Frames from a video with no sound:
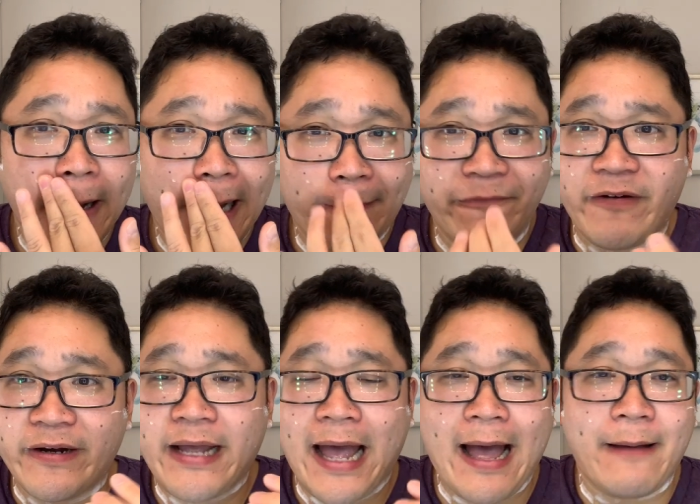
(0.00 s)
I'm very
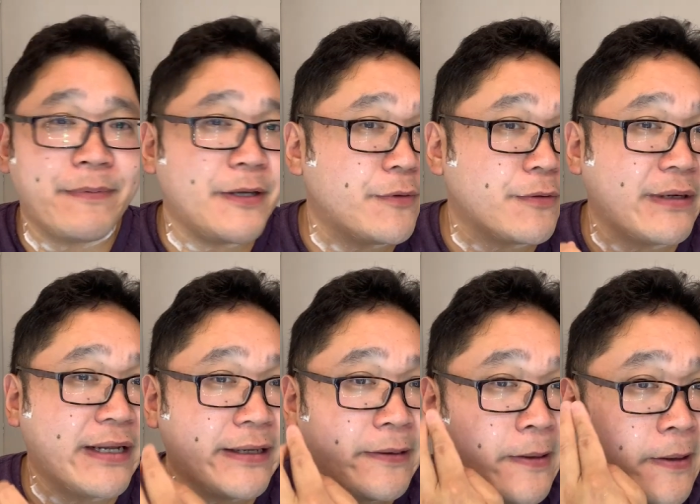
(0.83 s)
happy with what,
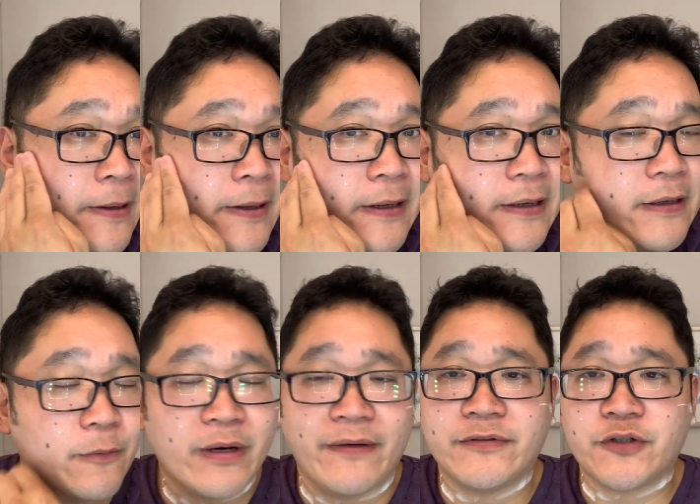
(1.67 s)
I, uh,
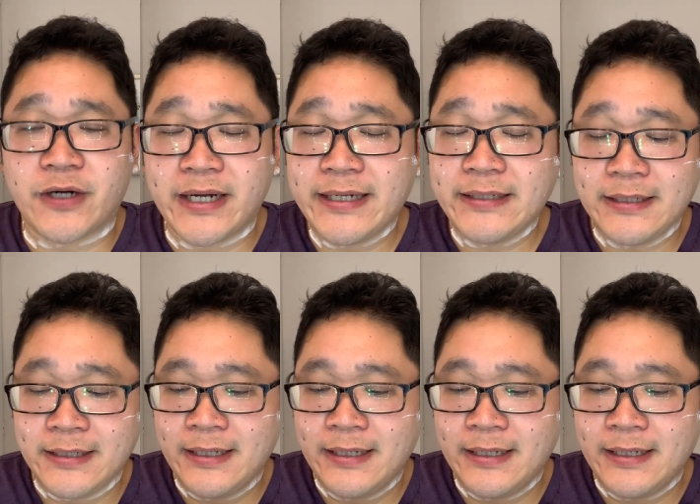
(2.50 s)
what I've tried.